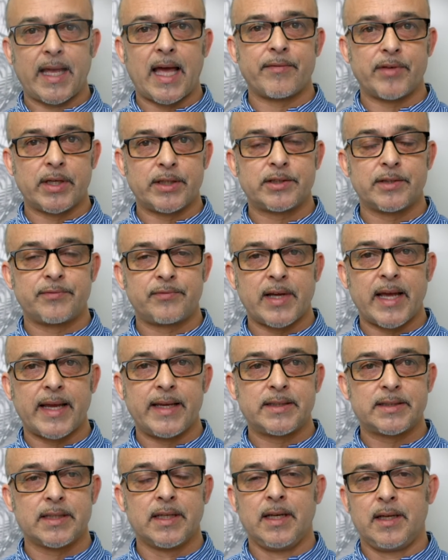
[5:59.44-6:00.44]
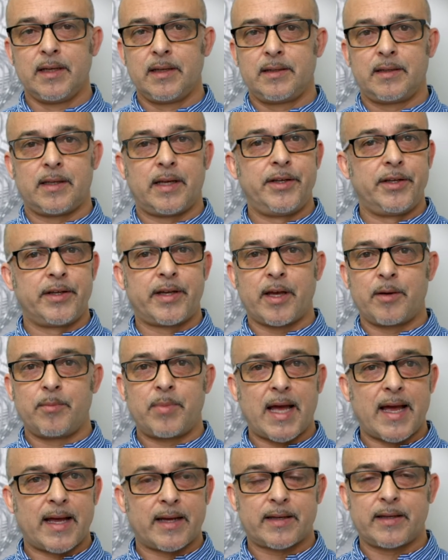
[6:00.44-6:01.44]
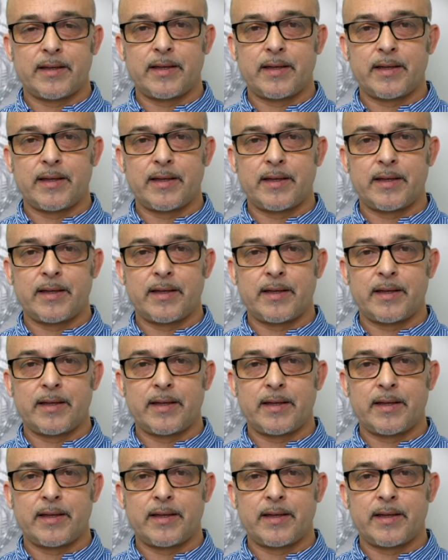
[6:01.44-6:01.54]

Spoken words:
having to face. Then you go back